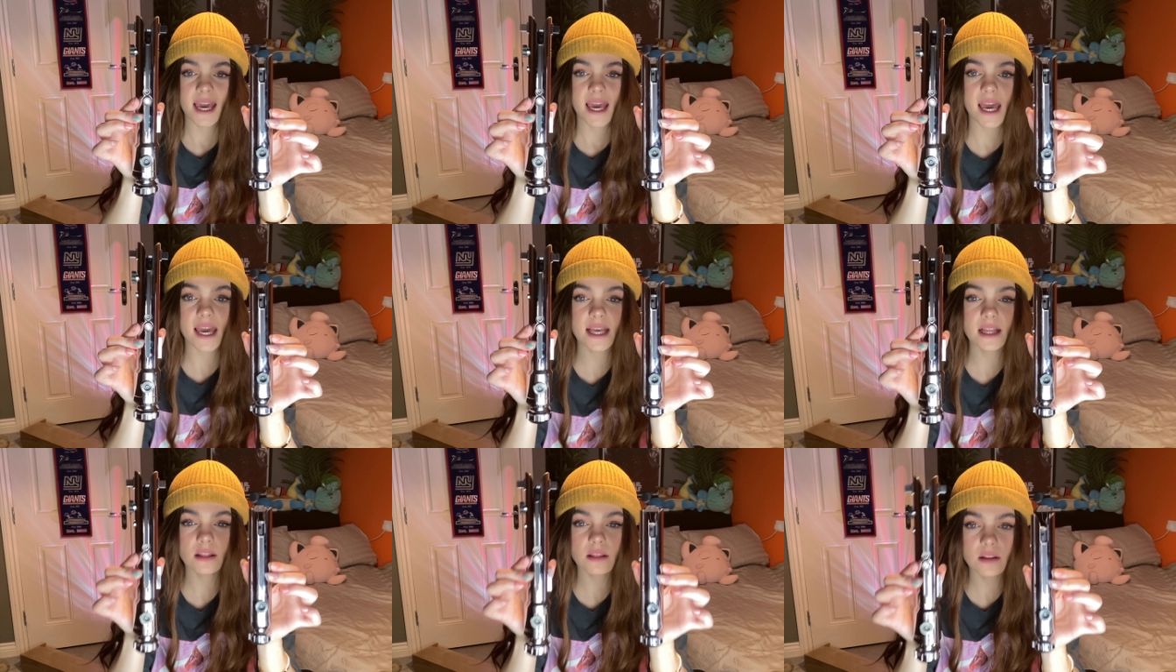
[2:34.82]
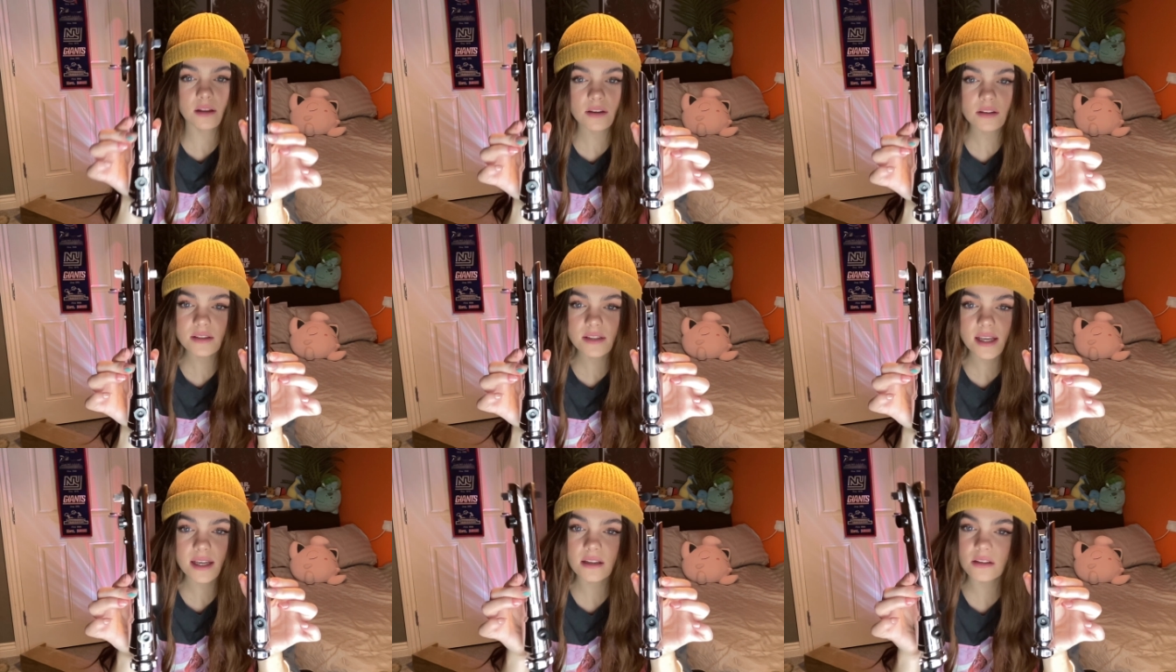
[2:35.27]
It
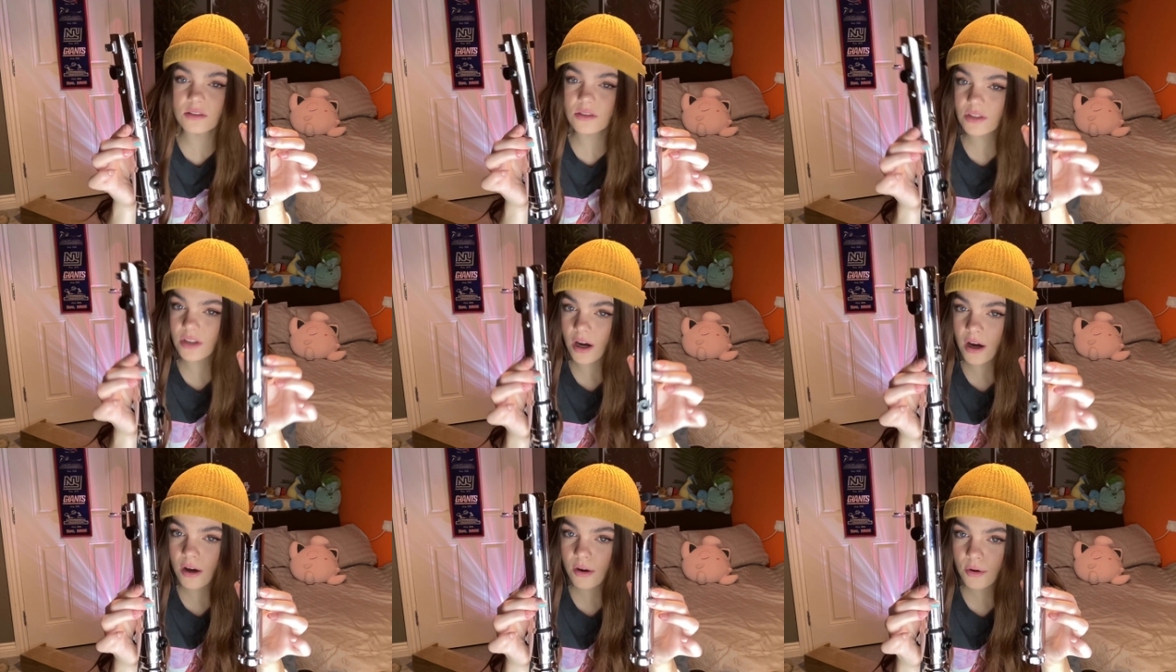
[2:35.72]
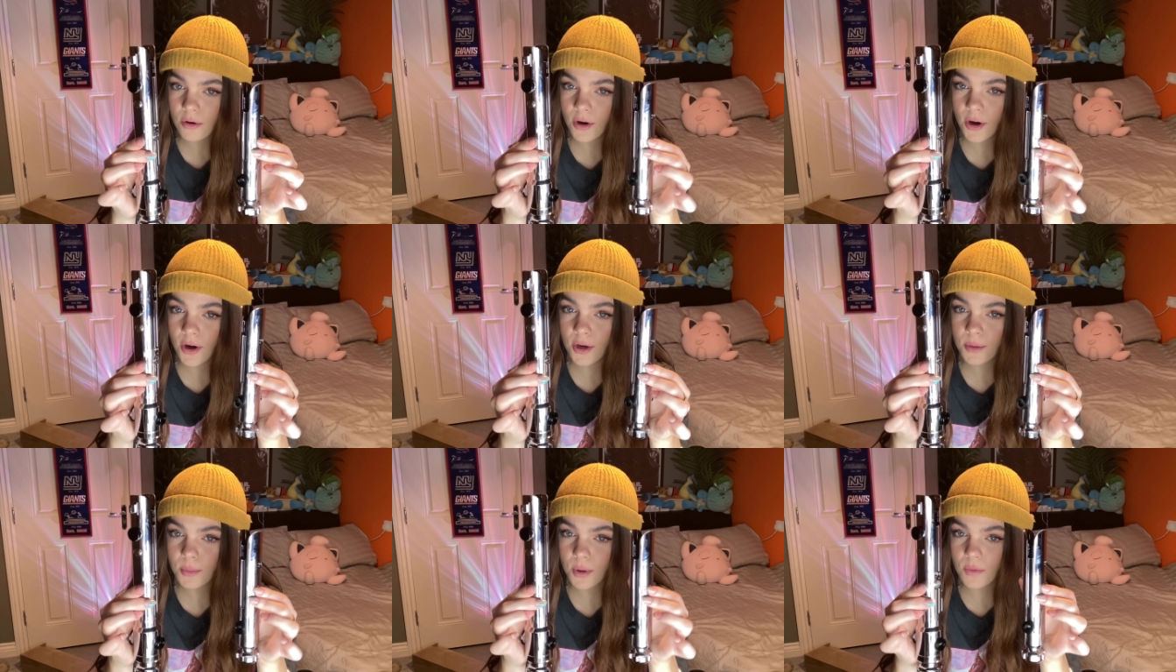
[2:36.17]
looks like a dark
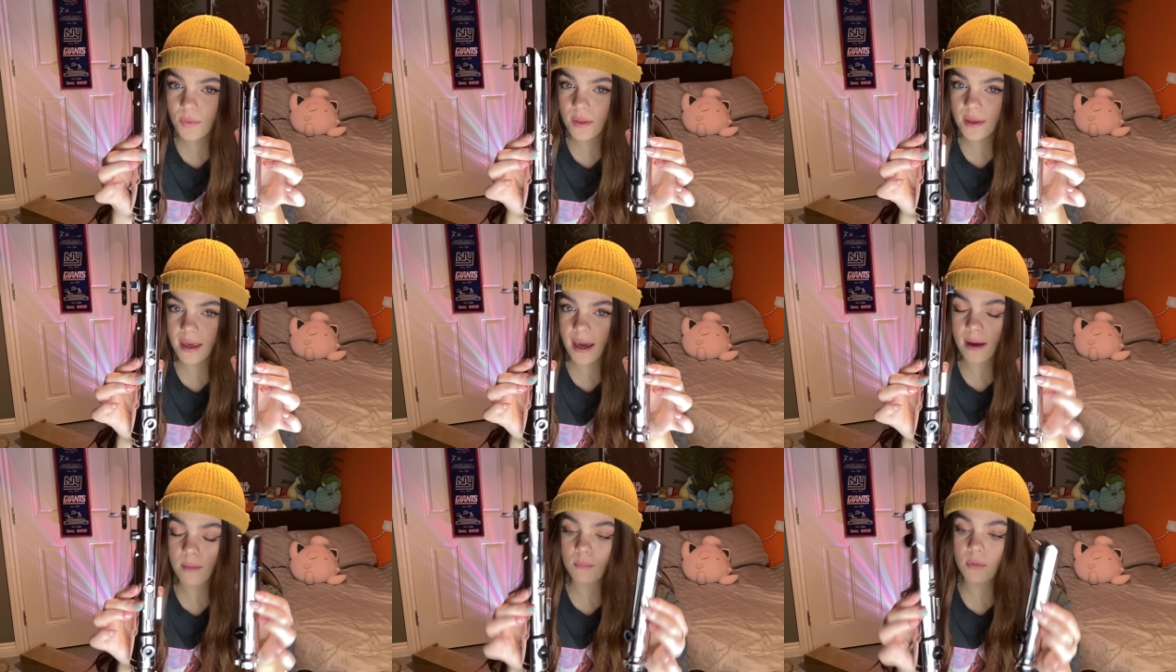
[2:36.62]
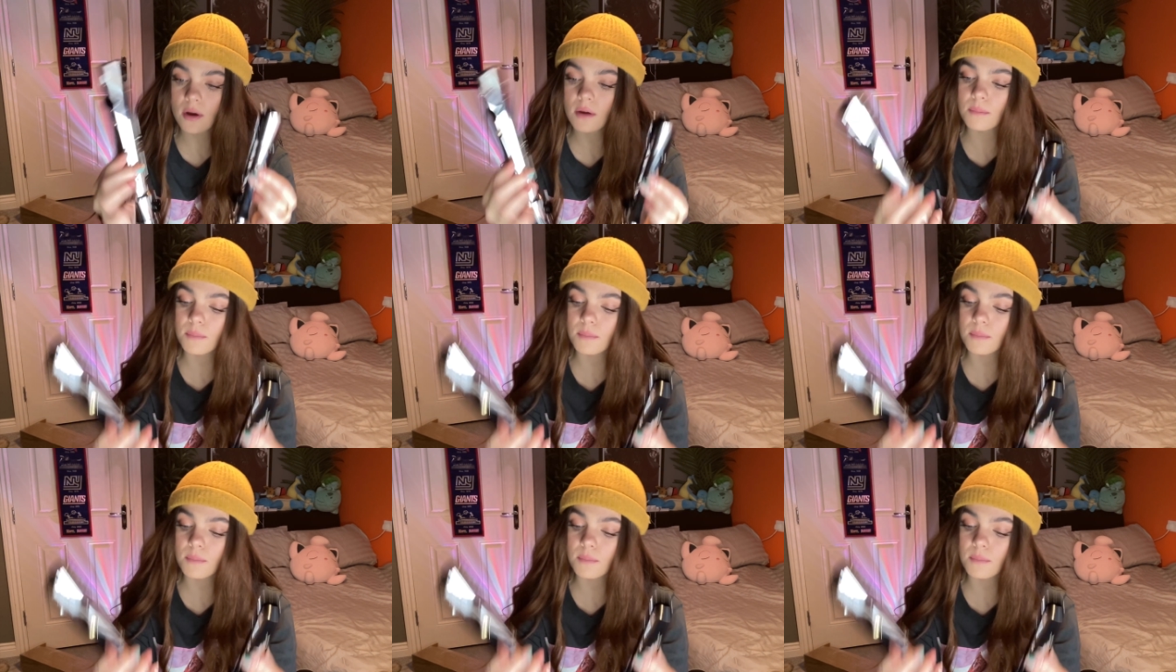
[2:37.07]
chrome on the camera,